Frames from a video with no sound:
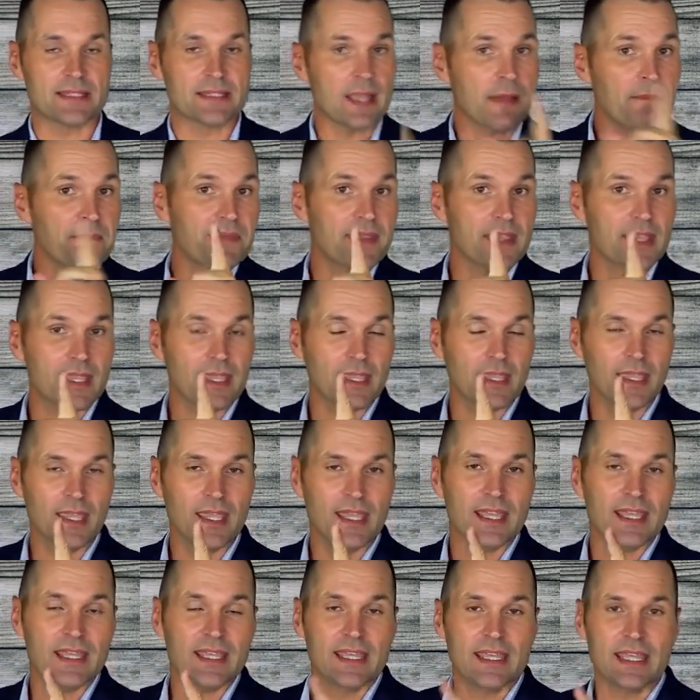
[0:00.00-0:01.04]
Something,
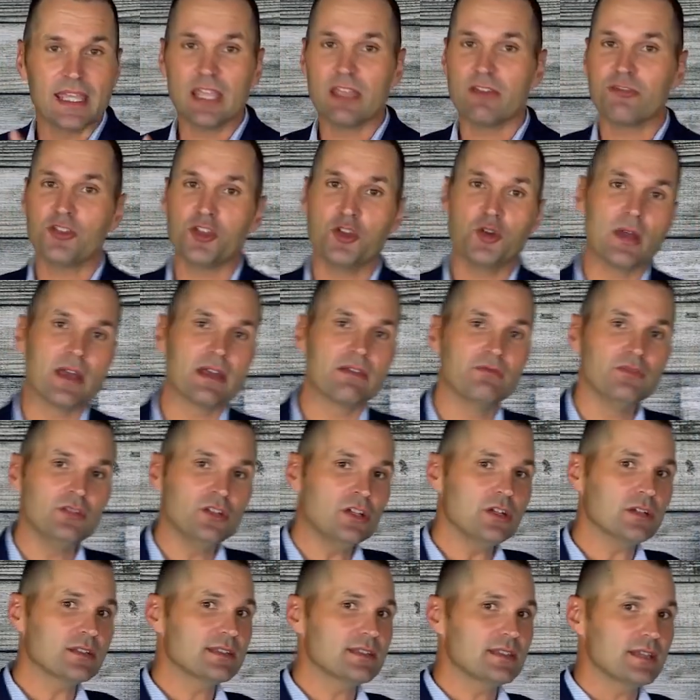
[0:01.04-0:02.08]
if you have
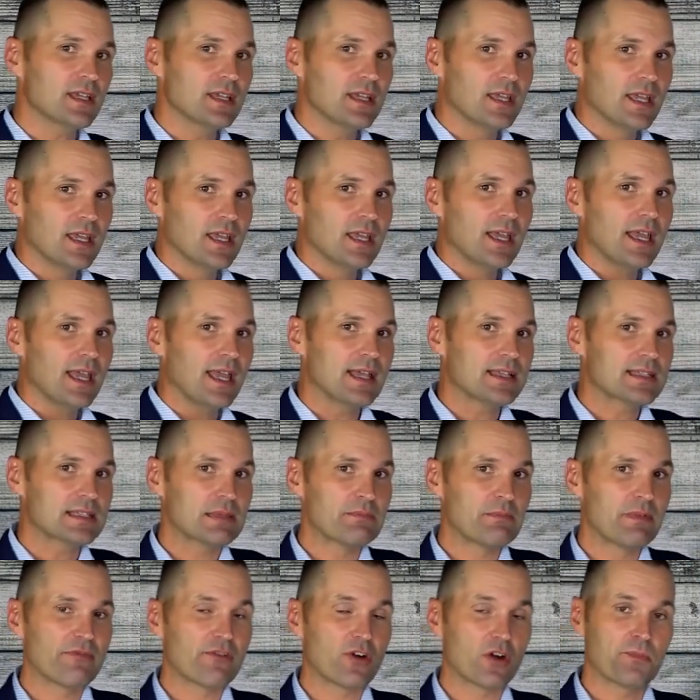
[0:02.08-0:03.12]
looked at
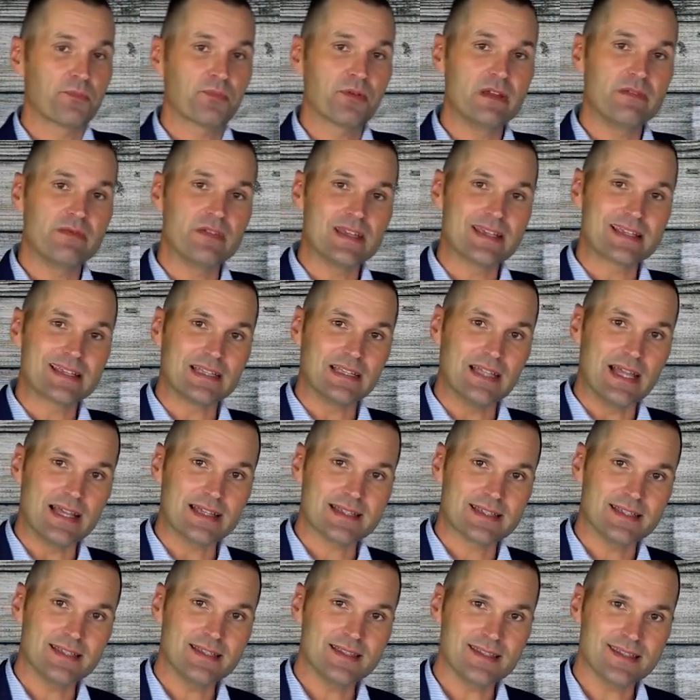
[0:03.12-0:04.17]
some of our previous
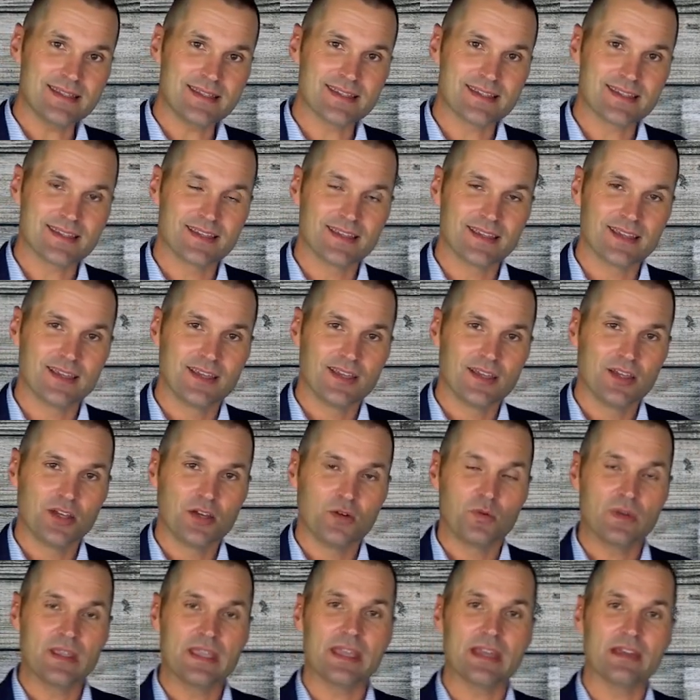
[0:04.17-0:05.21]
lessons,
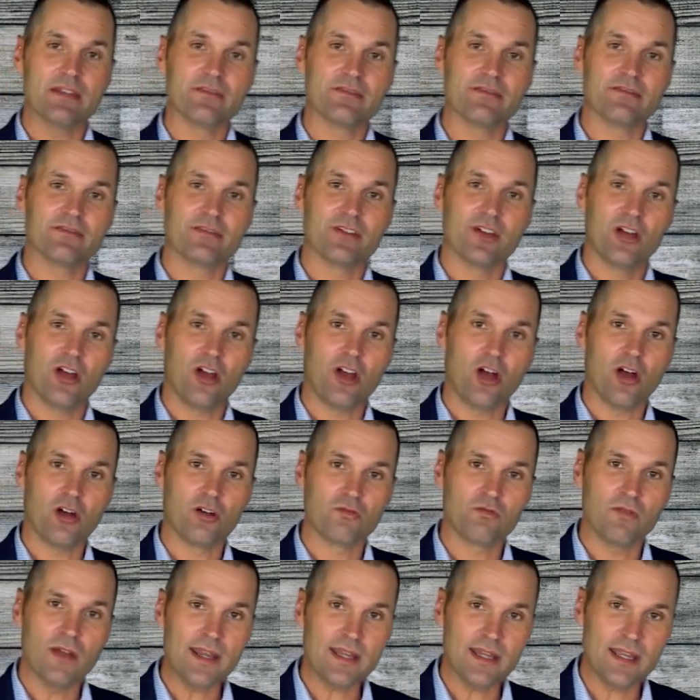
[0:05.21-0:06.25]
we have
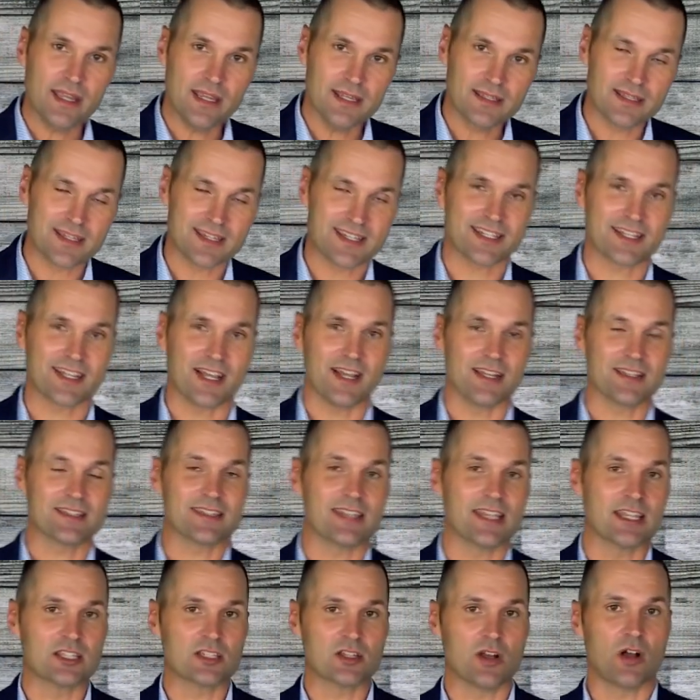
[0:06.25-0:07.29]
already discussed
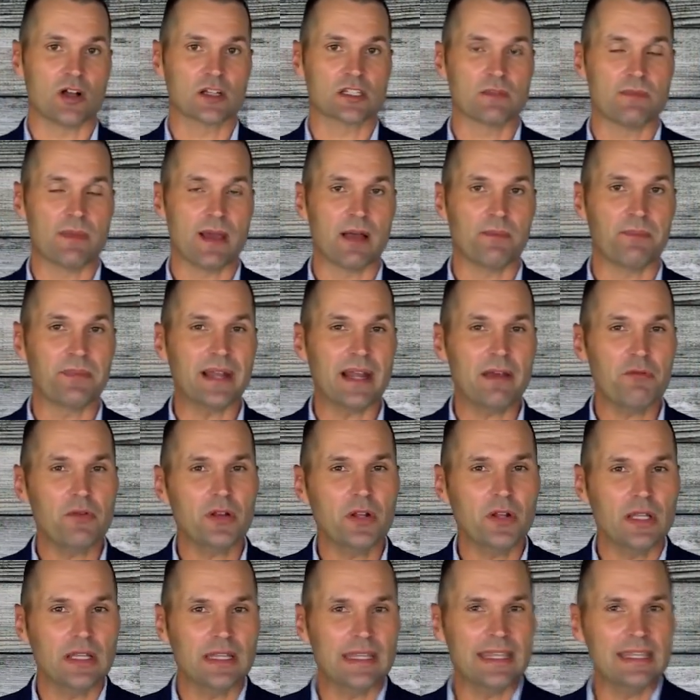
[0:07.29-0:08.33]
and talked about, but I want
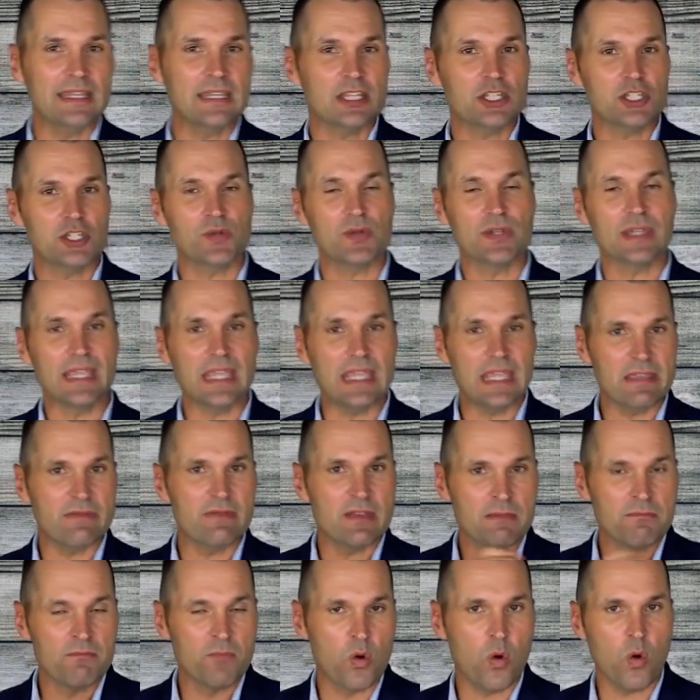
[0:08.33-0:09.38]
to lean into it
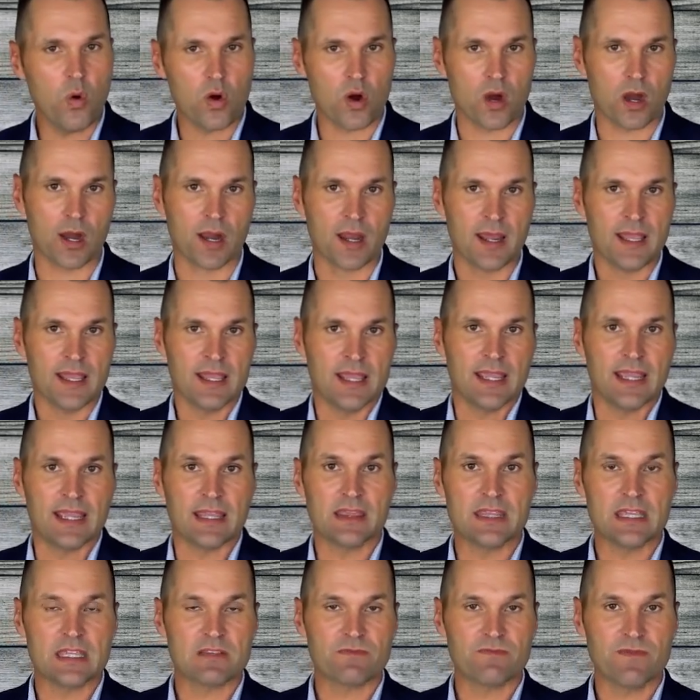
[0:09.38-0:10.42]
even more in
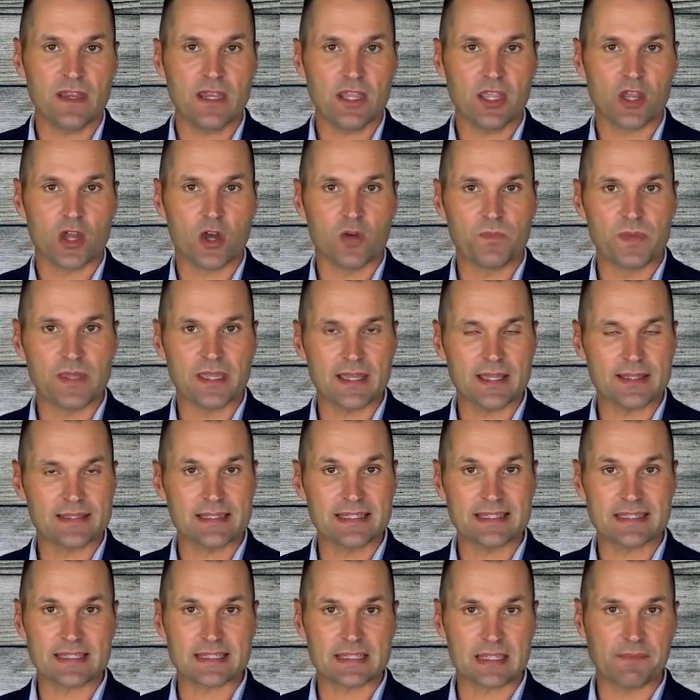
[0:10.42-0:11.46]
this video because
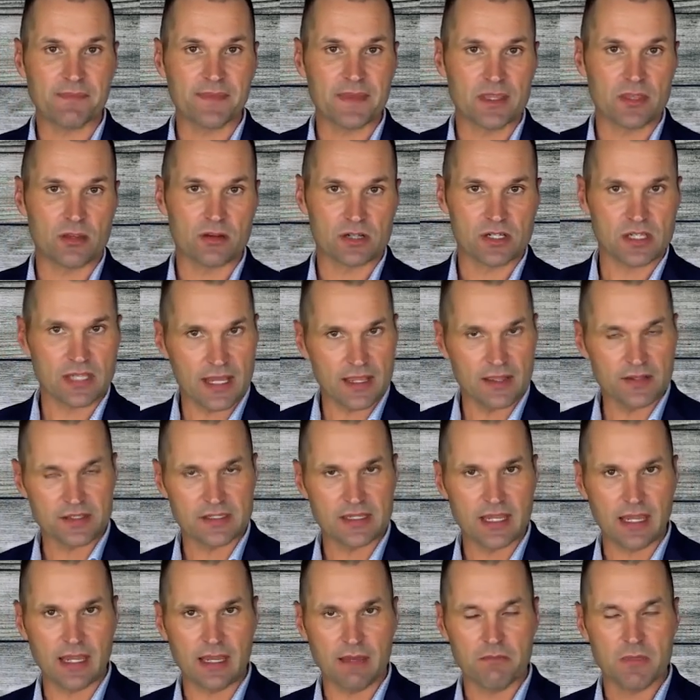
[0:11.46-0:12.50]
this is something your sales
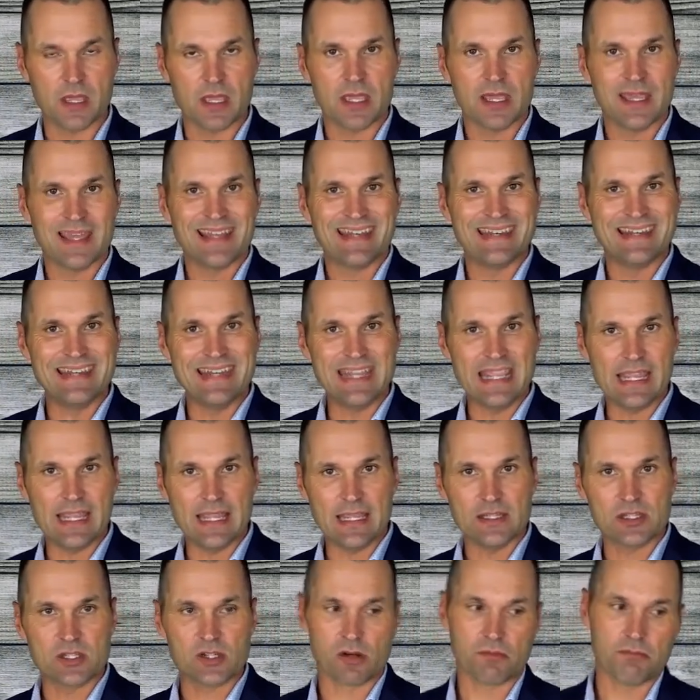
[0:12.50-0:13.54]
team
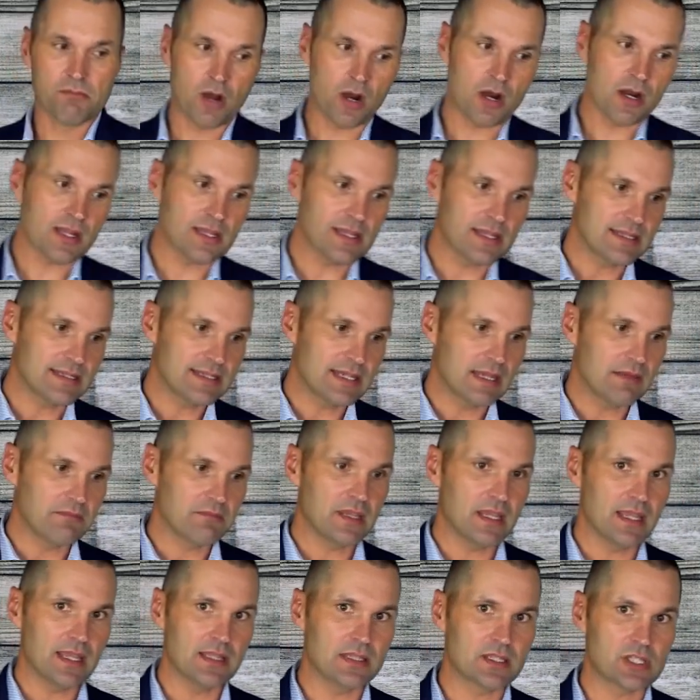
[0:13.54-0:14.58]
needs, your marketing team
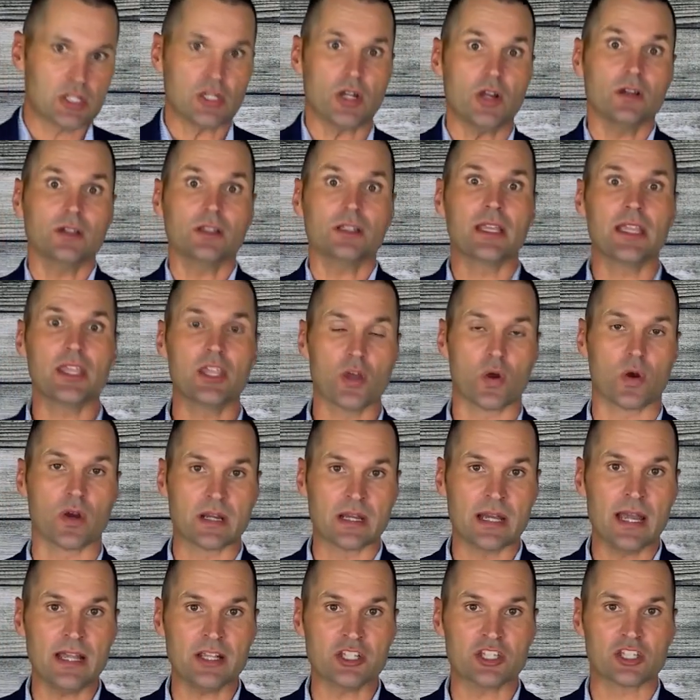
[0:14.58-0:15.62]
needs, certainly your
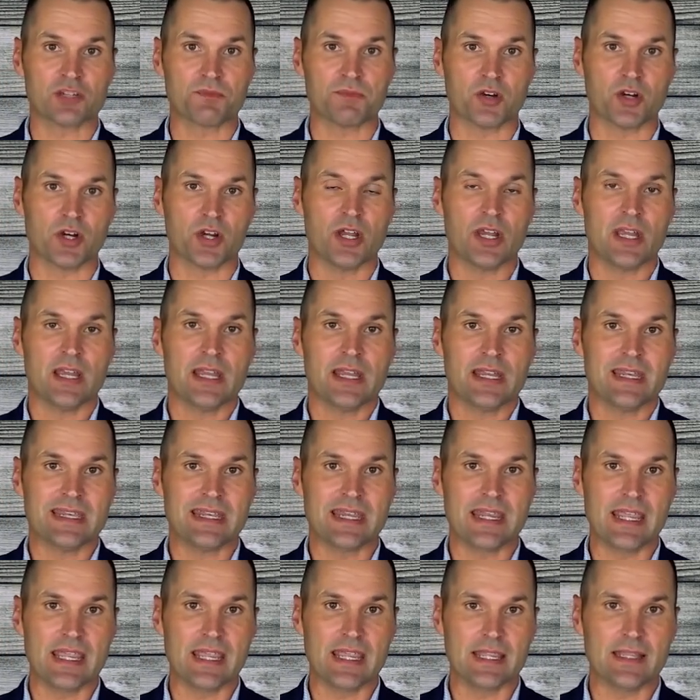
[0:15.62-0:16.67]
customer
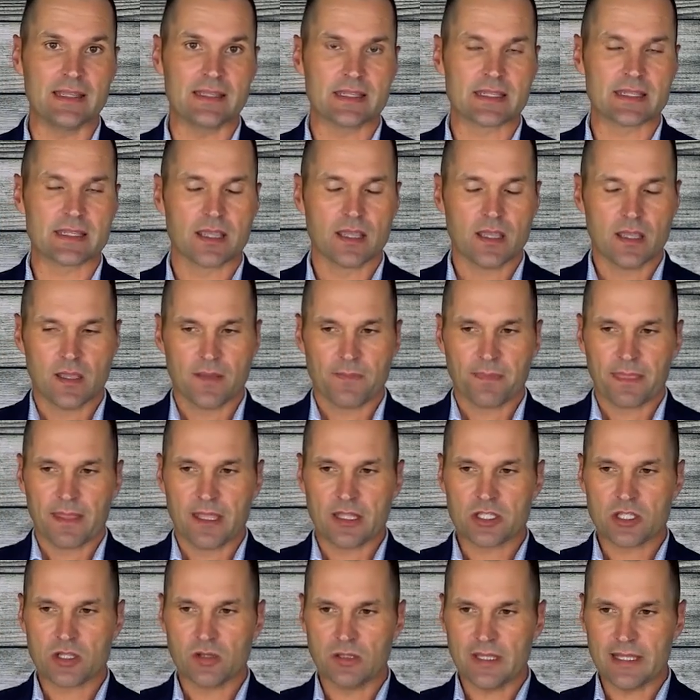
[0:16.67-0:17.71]
needs.
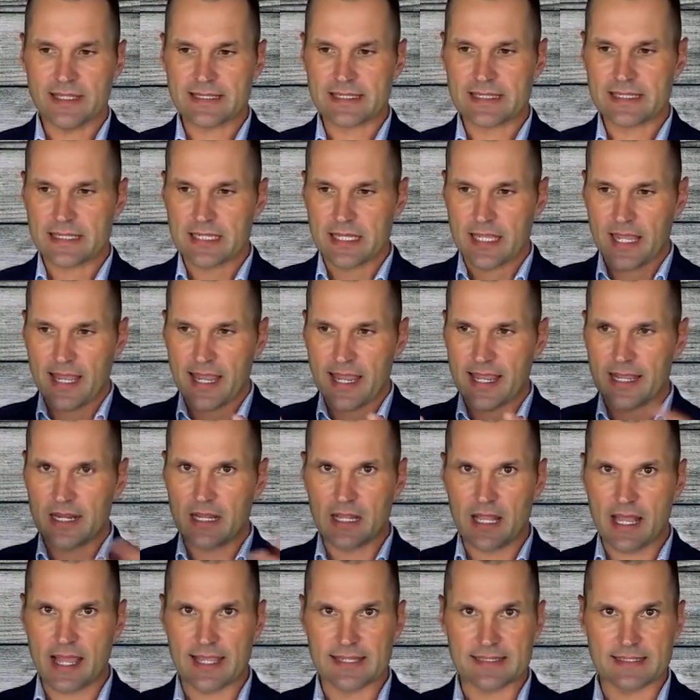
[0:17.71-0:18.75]
And so let's
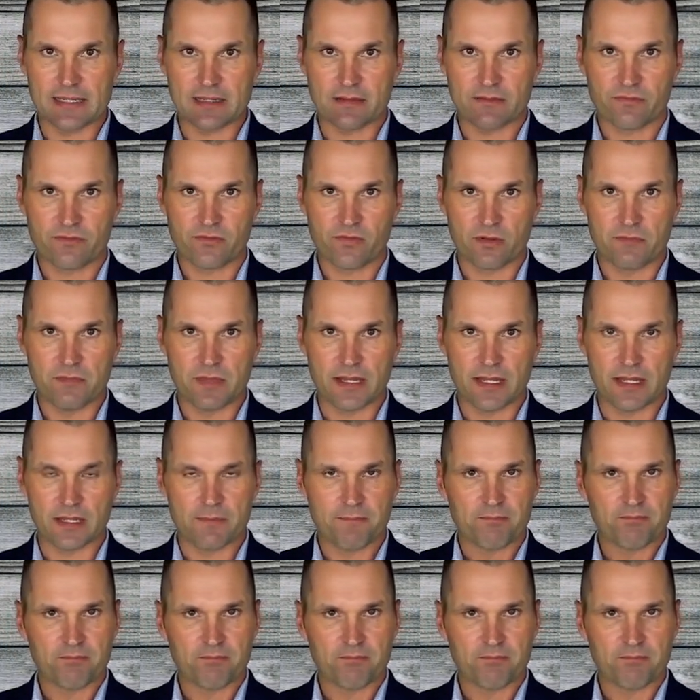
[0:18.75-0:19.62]
analyze it for a minute.